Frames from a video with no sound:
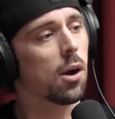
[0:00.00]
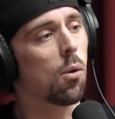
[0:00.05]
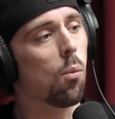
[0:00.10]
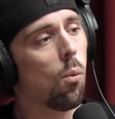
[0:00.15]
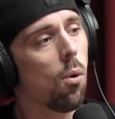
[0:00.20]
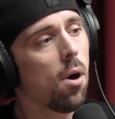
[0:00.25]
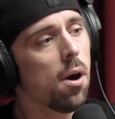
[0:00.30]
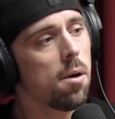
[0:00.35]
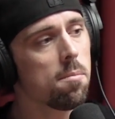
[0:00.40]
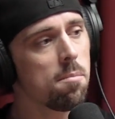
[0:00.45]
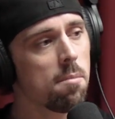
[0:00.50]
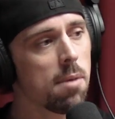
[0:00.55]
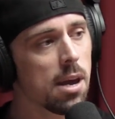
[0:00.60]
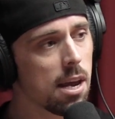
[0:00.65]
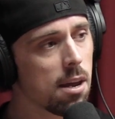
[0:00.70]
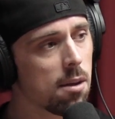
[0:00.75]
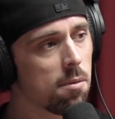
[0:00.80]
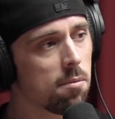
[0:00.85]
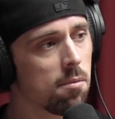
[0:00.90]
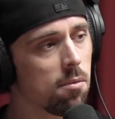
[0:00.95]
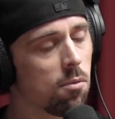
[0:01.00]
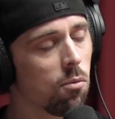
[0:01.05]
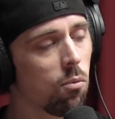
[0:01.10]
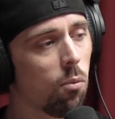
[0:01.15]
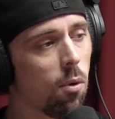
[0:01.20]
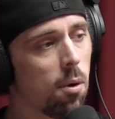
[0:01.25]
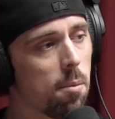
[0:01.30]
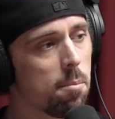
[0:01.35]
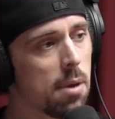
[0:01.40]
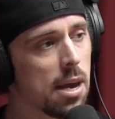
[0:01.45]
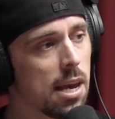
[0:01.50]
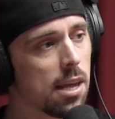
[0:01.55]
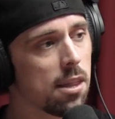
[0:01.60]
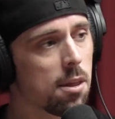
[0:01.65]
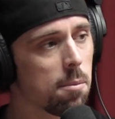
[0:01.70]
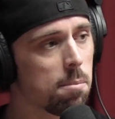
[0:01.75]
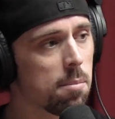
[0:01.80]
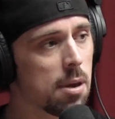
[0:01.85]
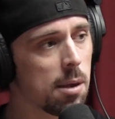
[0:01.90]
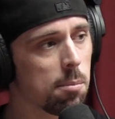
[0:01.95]
like what made
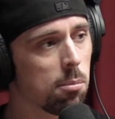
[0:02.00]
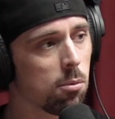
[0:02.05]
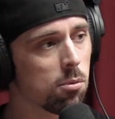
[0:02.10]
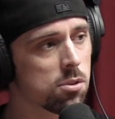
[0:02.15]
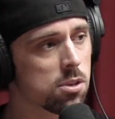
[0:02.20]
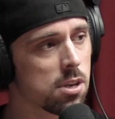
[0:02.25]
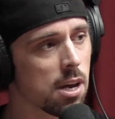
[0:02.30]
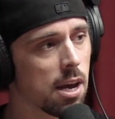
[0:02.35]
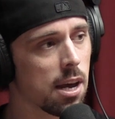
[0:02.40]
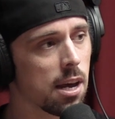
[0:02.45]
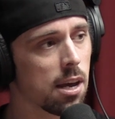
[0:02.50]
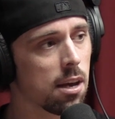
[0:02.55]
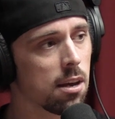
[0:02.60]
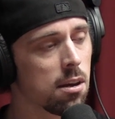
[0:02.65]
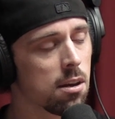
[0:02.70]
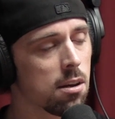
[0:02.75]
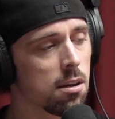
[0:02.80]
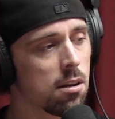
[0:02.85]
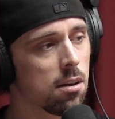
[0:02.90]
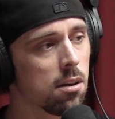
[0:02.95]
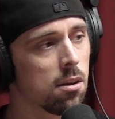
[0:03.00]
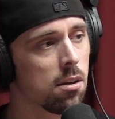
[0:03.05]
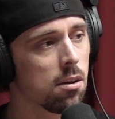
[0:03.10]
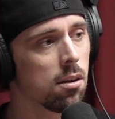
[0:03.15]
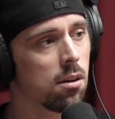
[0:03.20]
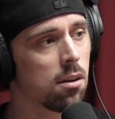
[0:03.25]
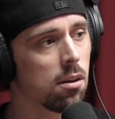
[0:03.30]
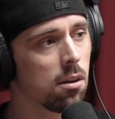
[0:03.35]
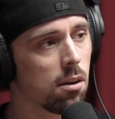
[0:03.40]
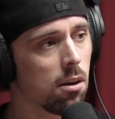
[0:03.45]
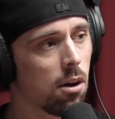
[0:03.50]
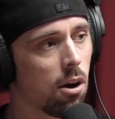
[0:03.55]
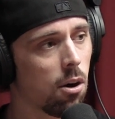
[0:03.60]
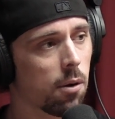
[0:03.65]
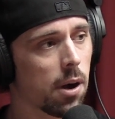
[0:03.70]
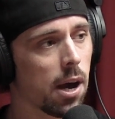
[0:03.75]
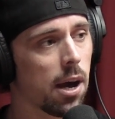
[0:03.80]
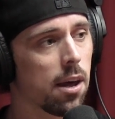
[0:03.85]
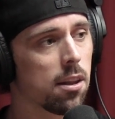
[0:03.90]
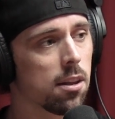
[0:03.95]
the people say,
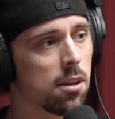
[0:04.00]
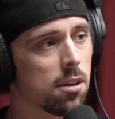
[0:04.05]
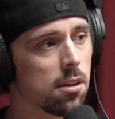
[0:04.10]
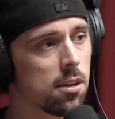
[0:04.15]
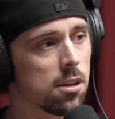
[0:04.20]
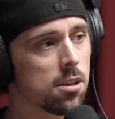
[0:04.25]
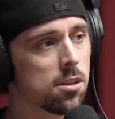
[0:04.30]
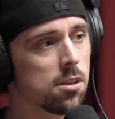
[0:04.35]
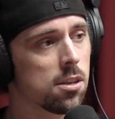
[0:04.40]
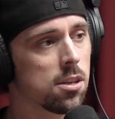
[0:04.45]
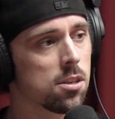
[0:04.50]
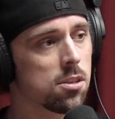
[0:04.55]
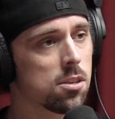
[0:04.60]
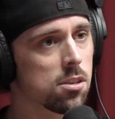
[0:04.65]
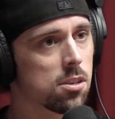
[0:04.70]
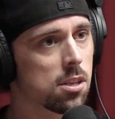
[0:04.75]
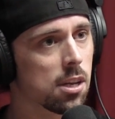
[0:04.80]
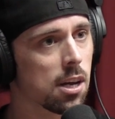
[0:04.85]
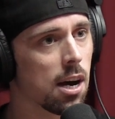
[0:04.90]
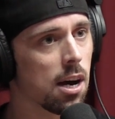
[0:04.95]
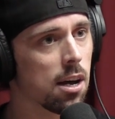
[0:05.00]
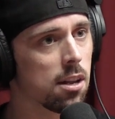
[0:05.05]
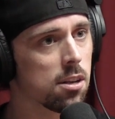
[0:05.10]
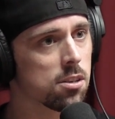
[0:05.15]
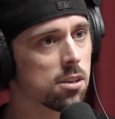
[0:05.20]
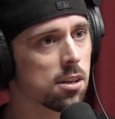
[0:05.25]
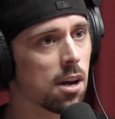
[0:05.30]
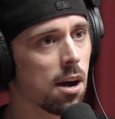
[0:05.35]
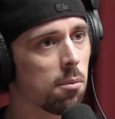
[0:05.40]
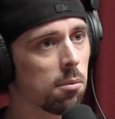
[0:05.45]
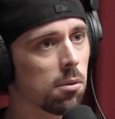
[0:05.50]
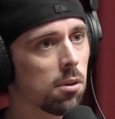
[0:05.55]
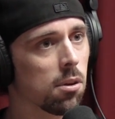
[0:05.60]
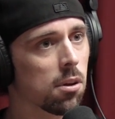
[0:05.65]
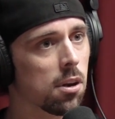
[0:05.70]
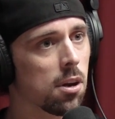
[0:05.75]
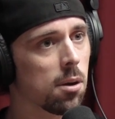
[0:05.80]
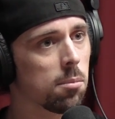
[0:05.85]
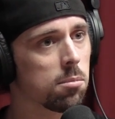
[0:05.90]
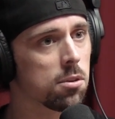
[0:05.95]
okay, this is the guy we're
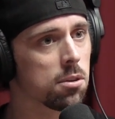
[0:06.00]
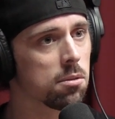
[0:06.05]
looking up